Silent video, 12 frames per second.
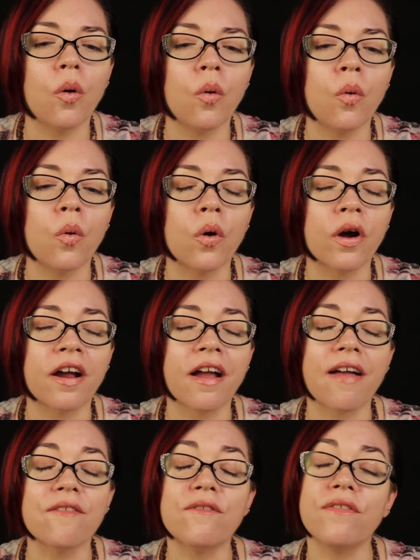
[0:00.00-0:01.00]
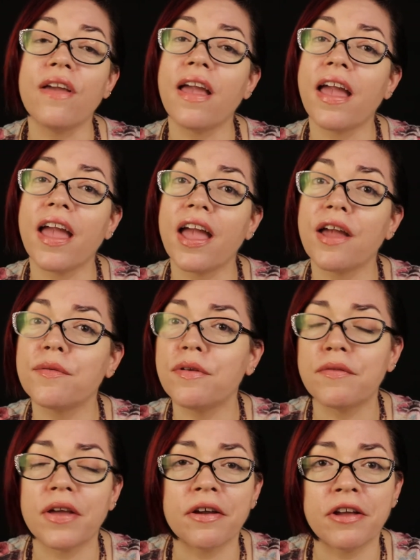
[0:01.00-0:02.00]
or
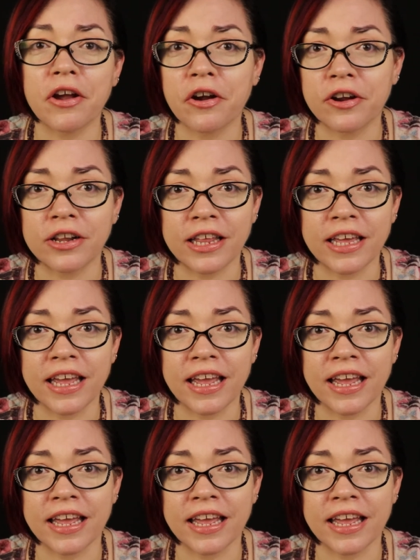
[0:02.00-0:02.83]
very, very early